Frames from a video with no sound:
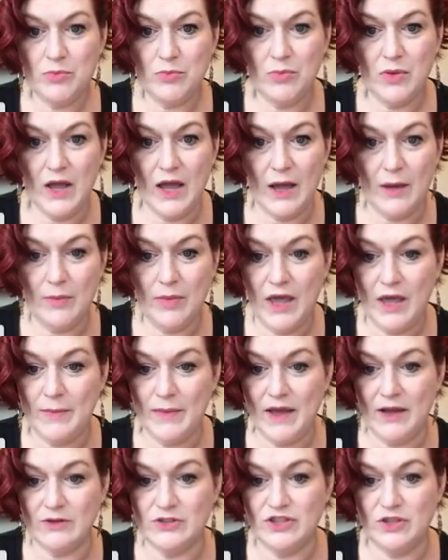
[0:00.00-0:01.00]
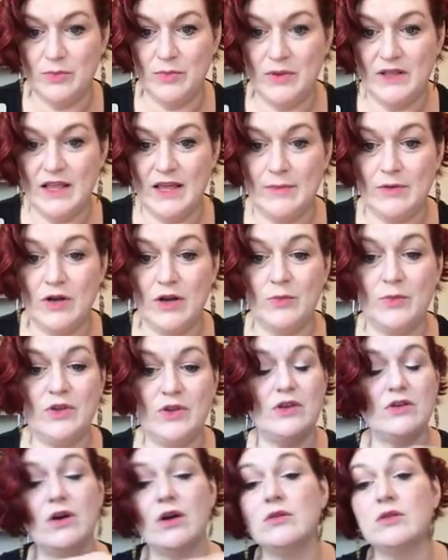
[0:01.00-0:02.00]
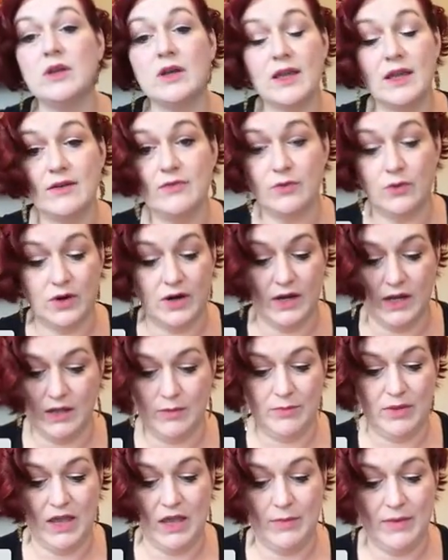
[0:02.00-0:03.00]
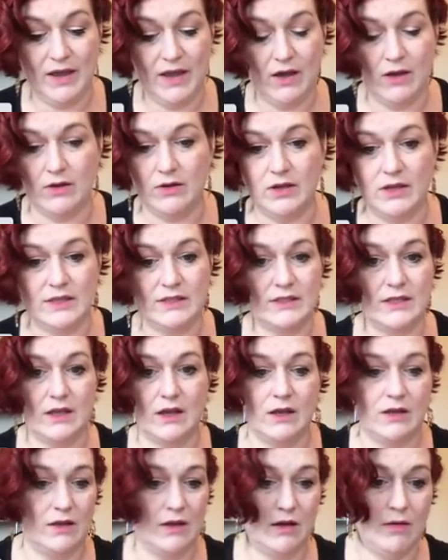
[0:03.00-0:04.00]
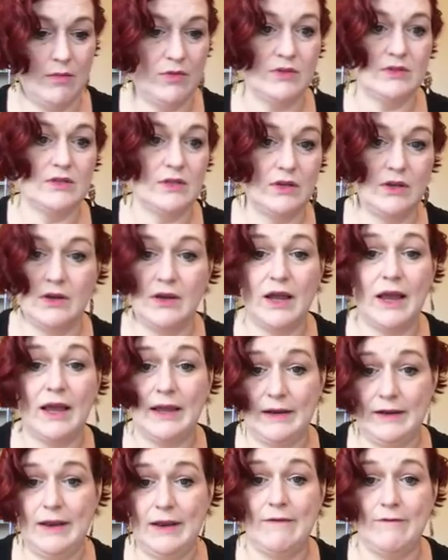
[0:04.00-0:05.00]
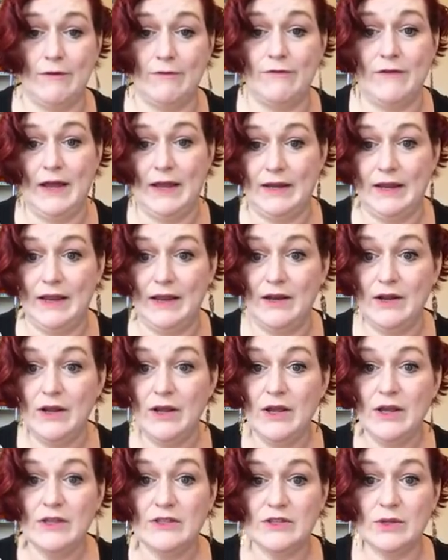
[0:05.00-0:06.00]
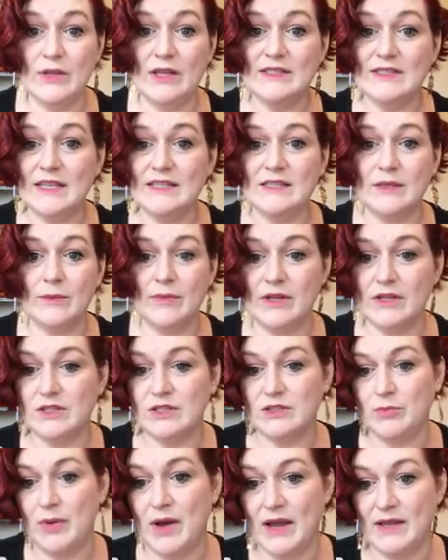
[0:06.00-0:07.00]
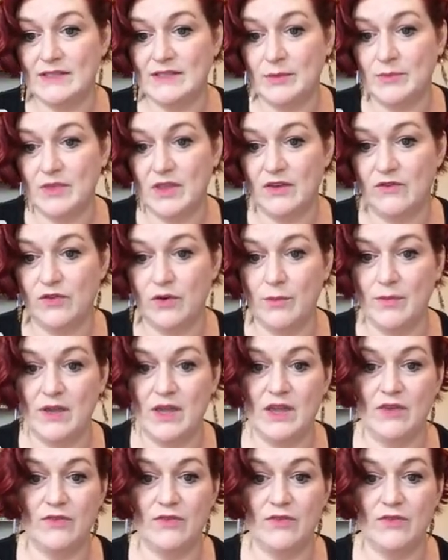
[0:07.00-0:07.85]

uh, PayPal shipping label. And when you go looking for it in PayPal, it's almost, you, I can never find it. So let's say somebody just buys something from me